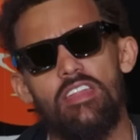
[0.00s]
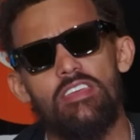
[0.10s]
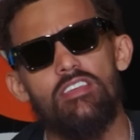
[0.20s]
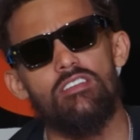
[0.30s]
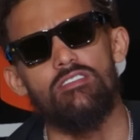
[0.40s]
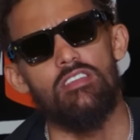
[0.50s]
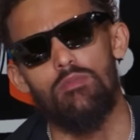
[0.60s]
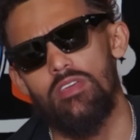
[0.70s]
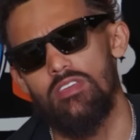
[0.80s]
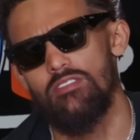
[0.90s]
and he does. I
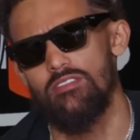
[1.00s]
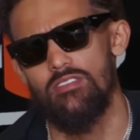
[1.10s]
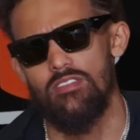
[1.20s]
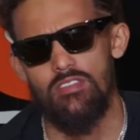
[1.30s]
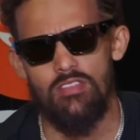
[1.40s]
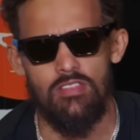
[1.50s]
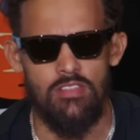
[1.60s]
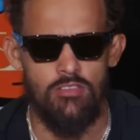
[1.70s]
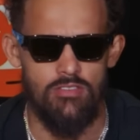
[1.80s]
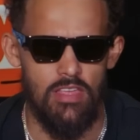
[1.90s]
mean, he's
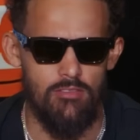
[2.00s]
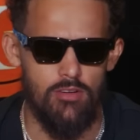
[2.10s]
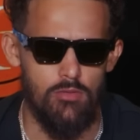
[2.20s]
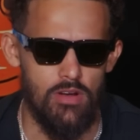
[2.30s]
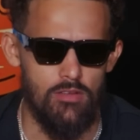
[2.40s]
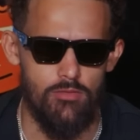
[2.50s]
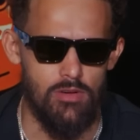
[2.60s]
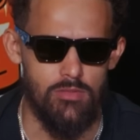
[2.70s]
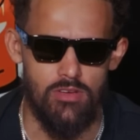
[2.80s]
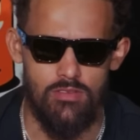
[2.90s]
never running
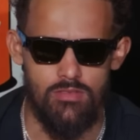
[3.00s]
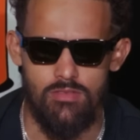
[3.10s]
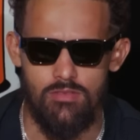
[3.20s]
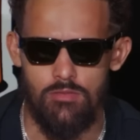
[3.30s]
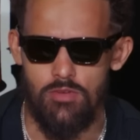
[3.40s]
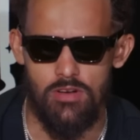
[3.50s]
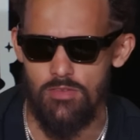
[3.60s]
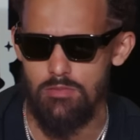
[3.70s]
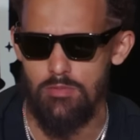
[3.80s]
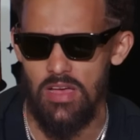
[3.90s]
from a
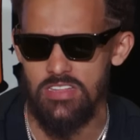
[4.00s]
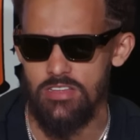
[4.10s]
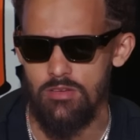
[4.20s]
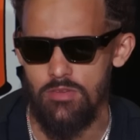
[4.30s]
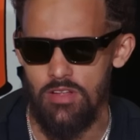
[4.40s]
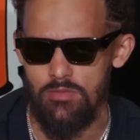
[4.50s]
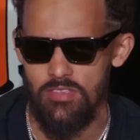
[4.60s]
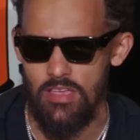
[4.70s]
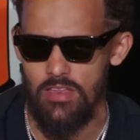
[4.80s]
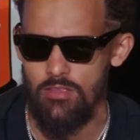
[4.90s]
matchup. You know what I'm
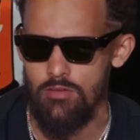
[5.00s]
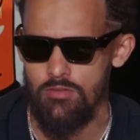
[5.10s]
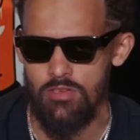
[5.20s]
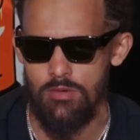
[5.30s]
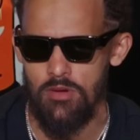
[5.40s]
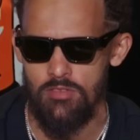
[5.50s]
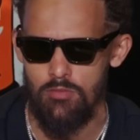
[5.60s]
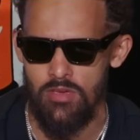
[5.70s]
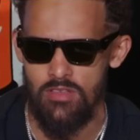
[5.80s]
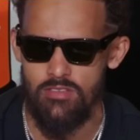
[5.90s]
saying? And you come off the
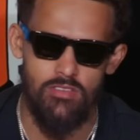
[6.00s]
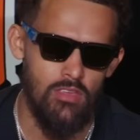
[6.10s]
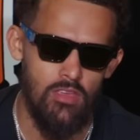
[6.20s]
bench.